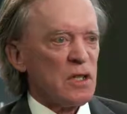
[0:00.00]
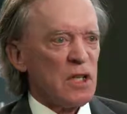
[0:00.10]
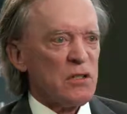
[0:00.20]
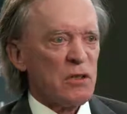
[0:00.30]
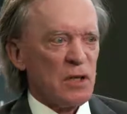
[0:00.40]
the
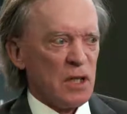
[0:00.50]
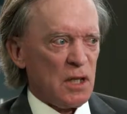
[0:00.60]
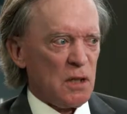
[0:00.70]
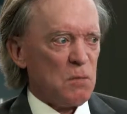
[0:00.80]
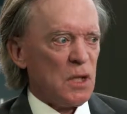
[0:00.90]
nature of the
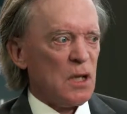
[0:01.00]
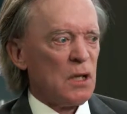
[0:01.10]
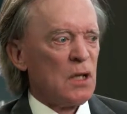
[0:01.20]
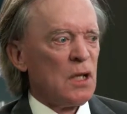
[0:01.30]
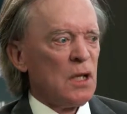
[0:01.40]
game,
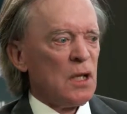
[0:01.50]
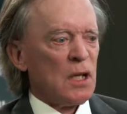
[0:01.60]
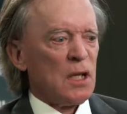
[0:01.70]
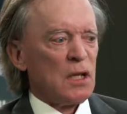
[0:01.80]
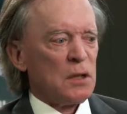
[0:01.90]
and
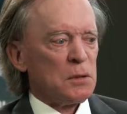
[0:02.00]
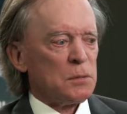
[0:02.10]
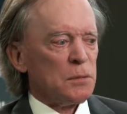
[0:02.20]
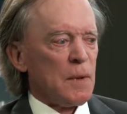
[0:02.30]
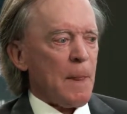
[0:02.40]

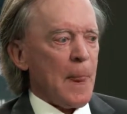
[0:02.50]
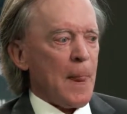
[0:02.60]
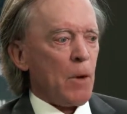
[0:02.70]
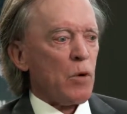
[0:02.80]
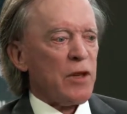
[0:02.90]

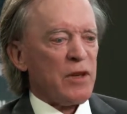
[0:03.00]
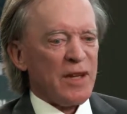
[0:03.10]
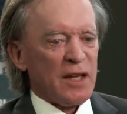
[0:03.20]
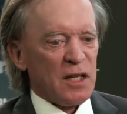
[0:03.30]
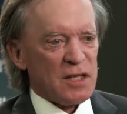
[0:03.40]
Whether
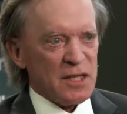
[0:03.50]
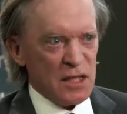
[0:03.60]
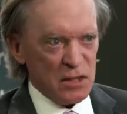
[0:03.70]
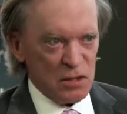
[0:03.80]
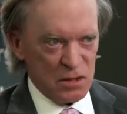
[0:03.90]
they
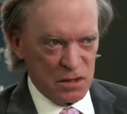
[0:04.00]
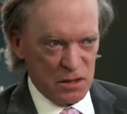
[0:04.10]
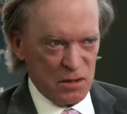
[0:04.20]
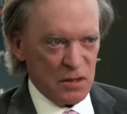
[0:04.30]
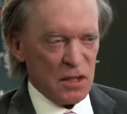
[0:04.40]
continue to
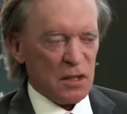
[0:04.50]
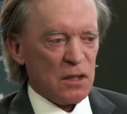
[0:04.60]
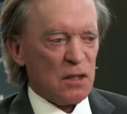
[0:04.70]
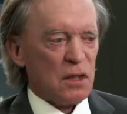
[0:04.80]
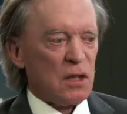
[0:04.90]
do that
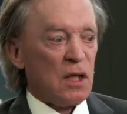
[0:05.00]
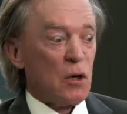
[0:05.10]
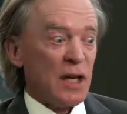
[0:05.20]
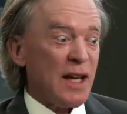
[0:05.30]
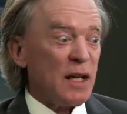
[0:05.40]

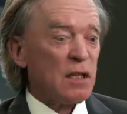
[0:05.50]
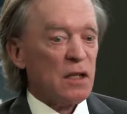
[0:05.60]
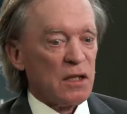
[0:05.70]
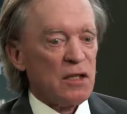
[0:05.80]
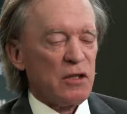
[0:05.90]
or can
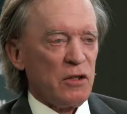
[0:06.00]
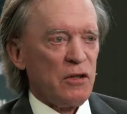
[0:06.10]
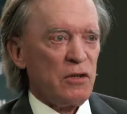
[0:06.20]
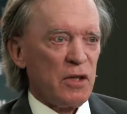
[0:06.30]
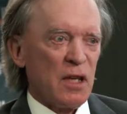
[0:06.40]
continue to
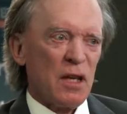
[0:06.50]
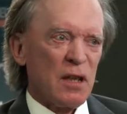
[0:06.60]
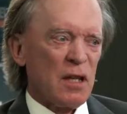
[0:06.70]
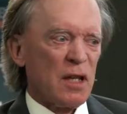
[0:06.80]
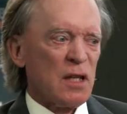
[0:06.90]
do that, I
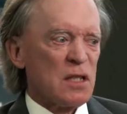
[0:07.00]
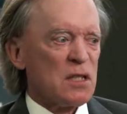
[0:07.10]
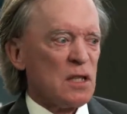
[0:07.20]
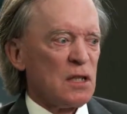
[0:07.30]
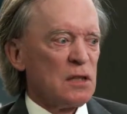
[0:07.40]
think
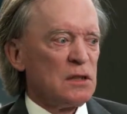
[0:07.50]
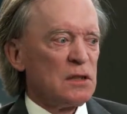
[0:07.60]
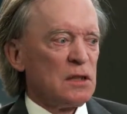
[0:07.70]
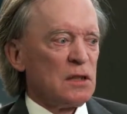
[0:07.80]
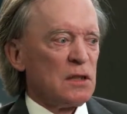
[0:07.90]
is a
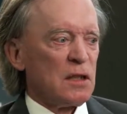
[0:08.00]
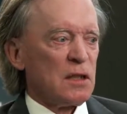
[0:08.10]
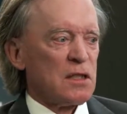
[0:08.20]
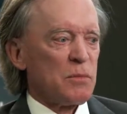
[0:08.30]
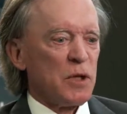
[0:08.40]

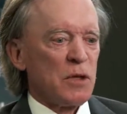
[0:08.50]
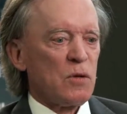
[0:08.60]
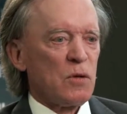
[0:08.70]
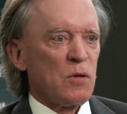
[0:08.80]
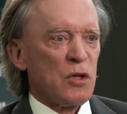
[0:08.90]
big
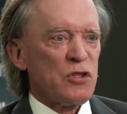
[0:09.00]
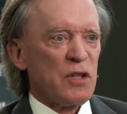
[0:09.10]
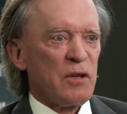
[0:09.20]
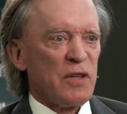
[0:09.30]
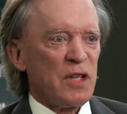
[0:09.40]

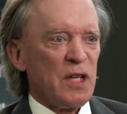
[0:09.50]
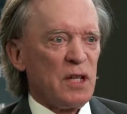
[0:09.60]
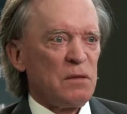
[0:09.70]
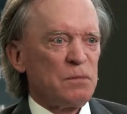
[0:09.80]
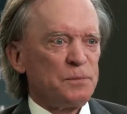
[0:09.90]
question of the
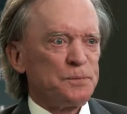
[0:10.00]
day.